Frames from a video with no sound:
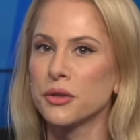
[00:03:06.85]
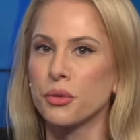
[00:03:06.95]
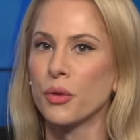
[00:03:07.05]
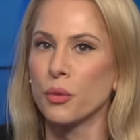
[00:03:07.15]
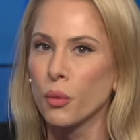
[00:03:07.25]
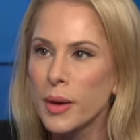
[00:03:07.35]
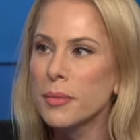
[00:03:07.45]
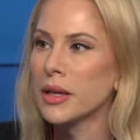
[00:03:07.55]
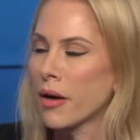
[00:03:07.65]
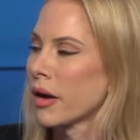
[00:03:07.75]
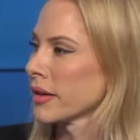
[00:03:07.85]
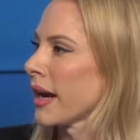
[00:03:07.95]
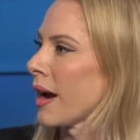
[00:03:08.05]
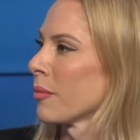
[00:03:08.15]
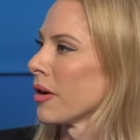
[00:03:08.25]
toward women on
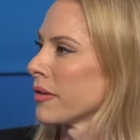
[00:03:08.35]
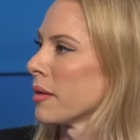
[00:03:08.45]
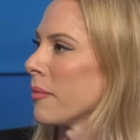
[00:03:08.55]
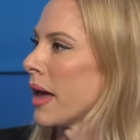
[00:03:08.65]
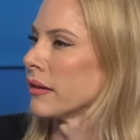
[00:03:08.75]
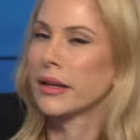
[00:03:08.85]
camera than men? Like